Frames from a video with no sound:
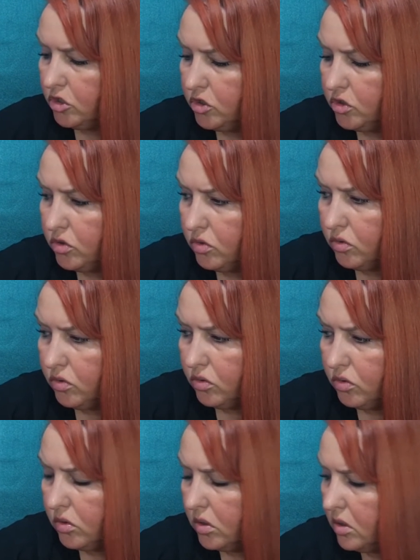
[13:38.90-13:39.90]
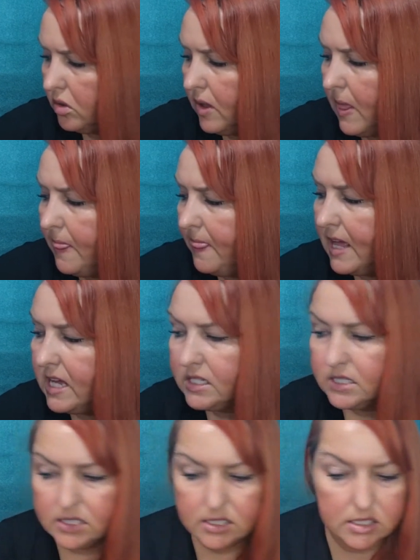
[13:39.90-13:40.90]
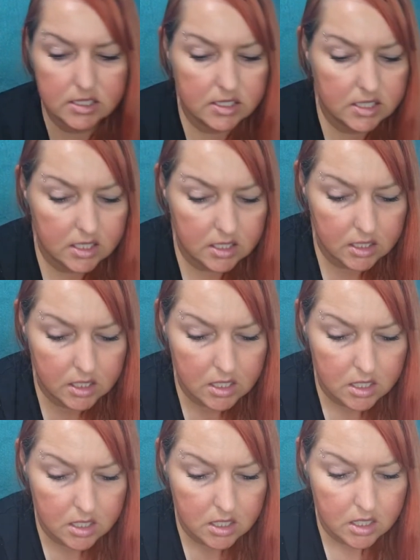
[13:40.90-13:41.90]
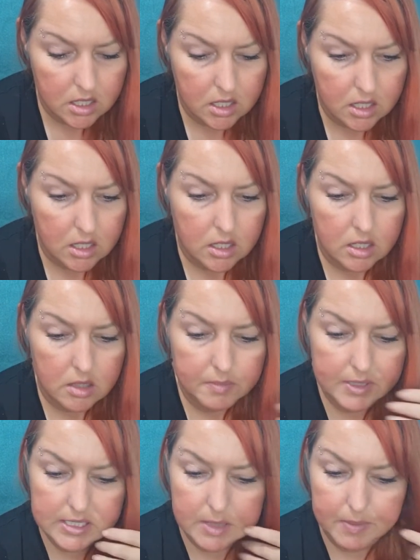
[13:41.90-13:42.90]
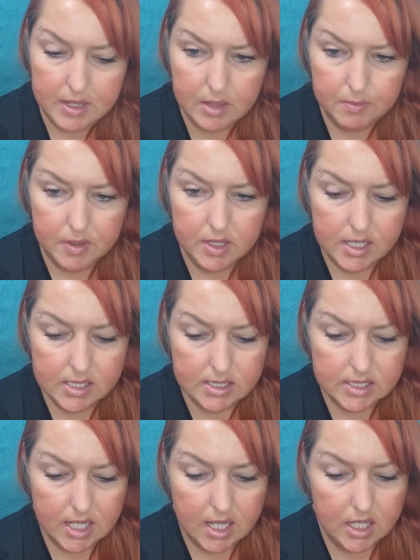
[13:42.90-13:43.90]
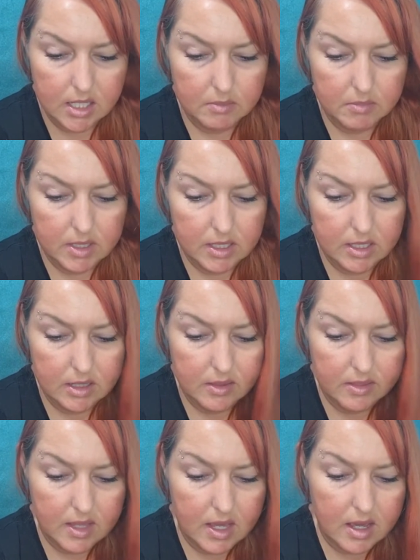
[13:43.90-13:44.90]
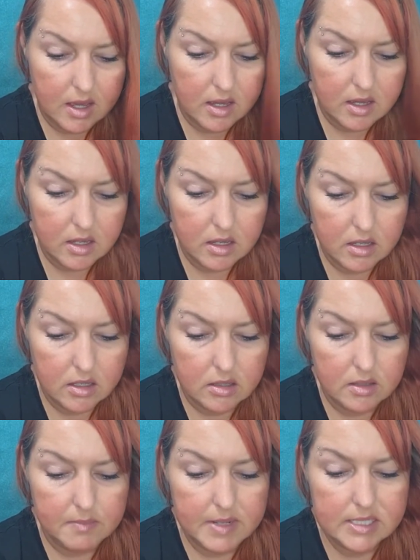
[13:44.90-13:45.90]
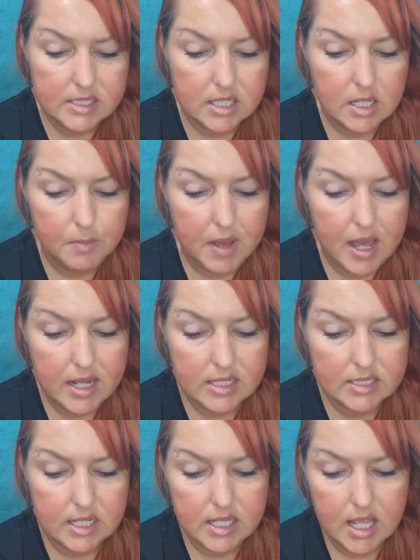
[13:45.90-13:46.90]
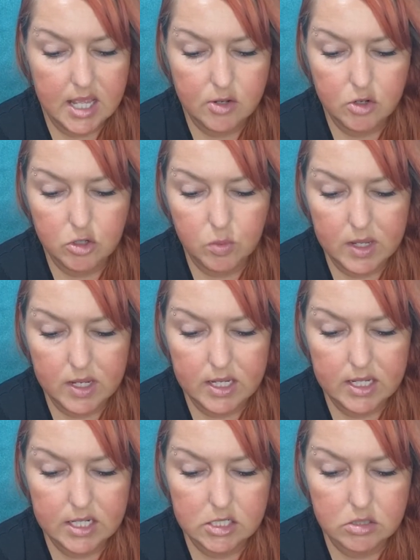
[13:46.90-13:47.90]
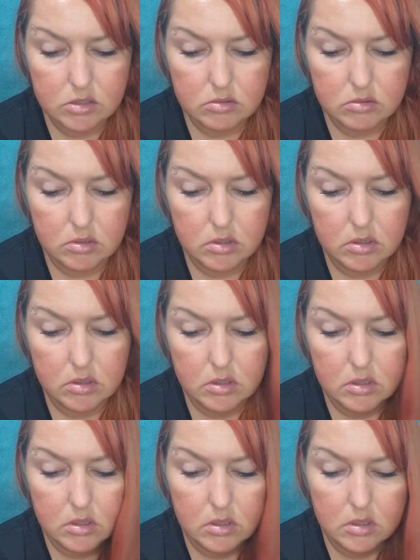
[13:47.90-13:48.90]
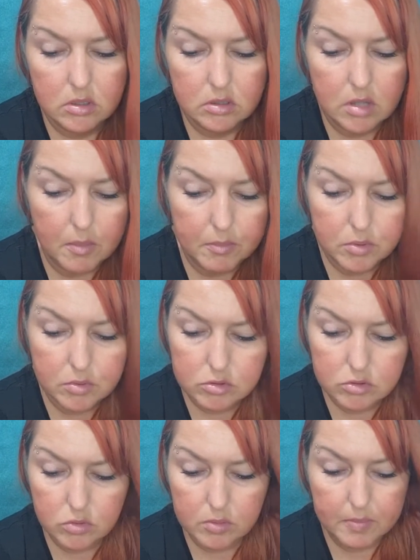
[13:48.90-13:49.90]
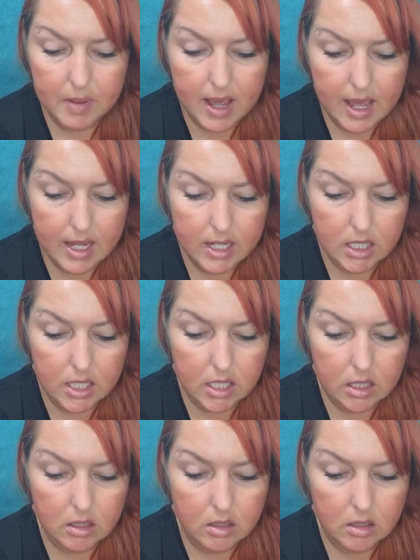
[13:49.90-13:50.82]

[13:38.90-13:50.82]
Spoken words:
So in this piece of paper, it's telling me that the mystery pack is a 10 or 20 crystal tumble stone pack